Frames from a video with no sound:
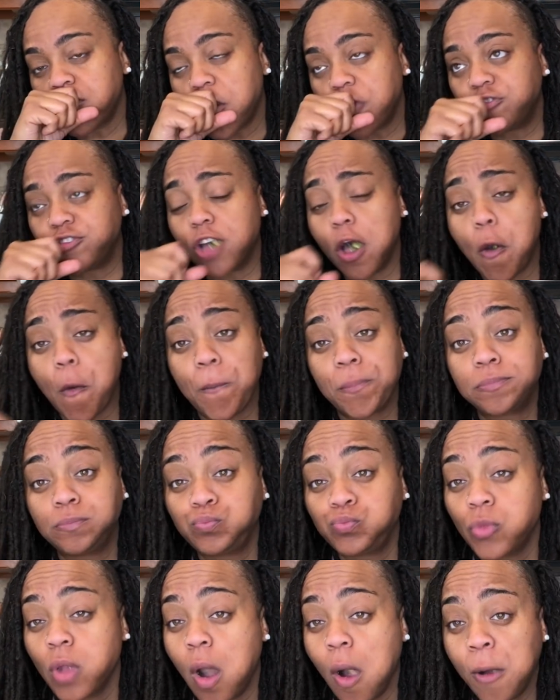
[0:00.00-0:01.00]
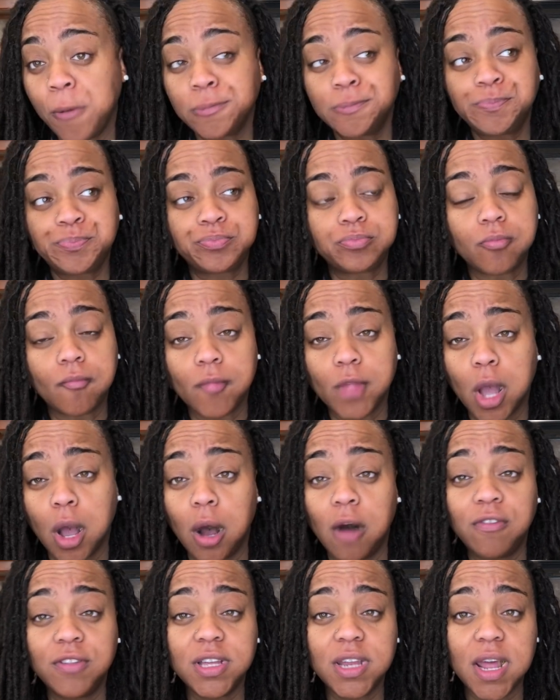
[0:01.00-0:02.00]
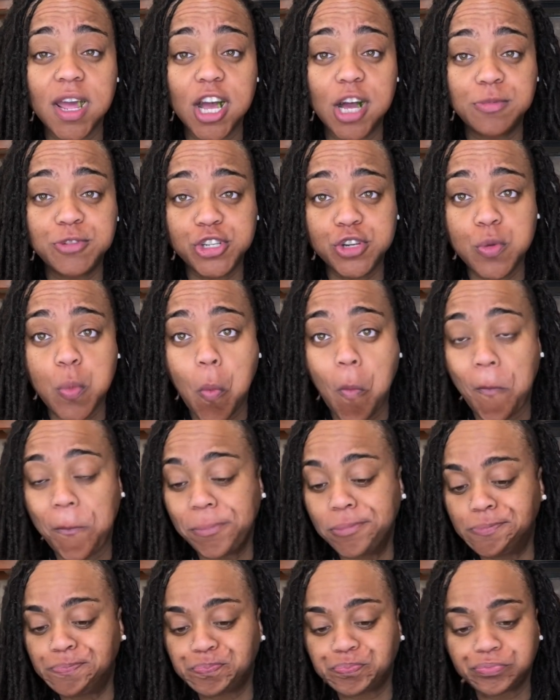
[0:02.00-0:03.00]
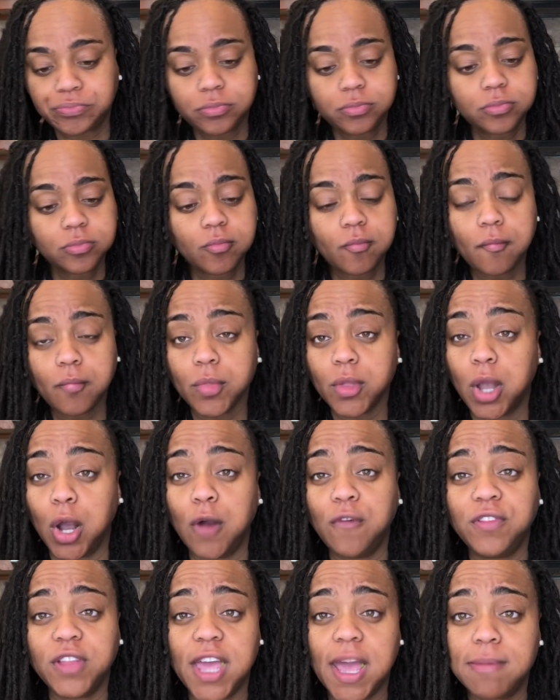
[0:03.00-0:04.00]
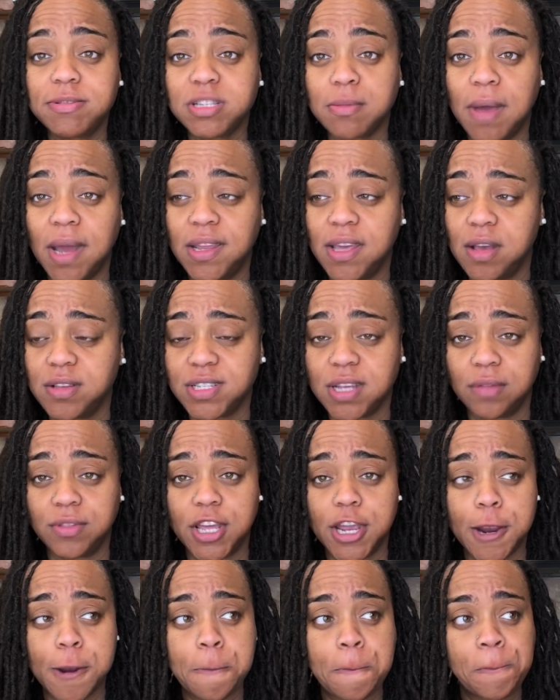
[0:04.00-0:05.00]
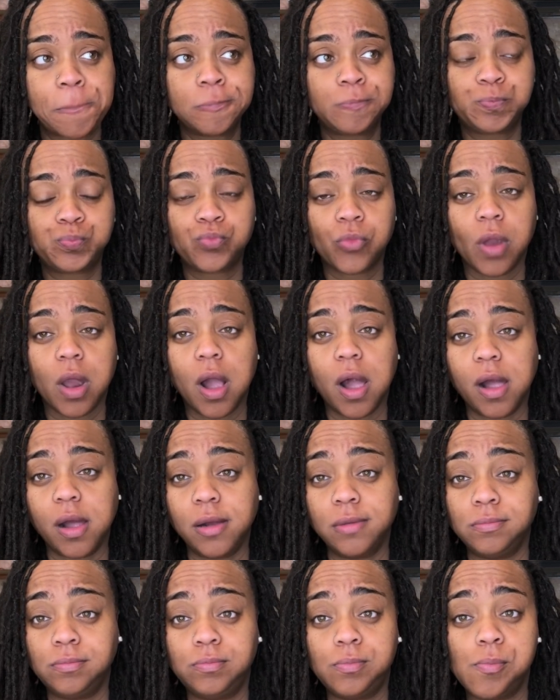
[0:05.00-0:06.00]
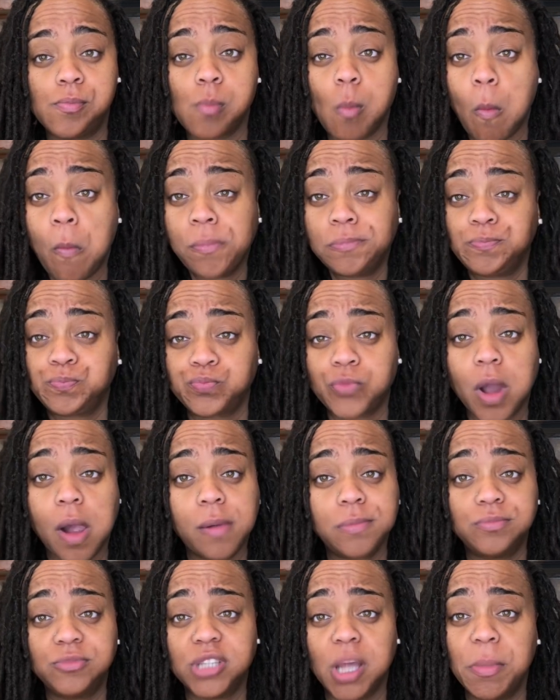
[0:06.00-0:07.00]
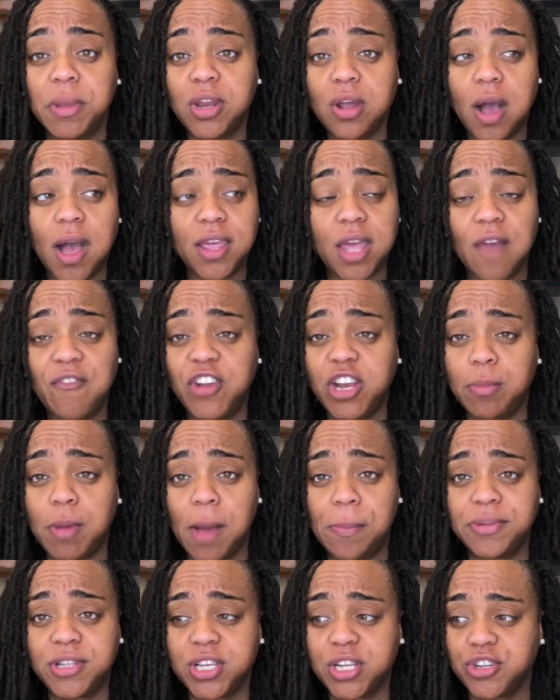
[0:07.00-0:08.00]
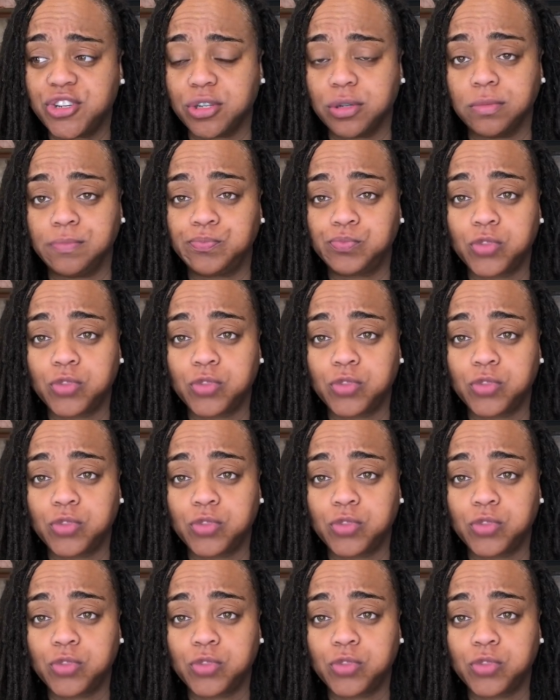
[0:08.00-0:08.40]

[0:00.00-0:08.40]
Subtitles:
So hopefully that helps you. Hopefully it helps somebody else out there. Let me know how y'all feel about potential.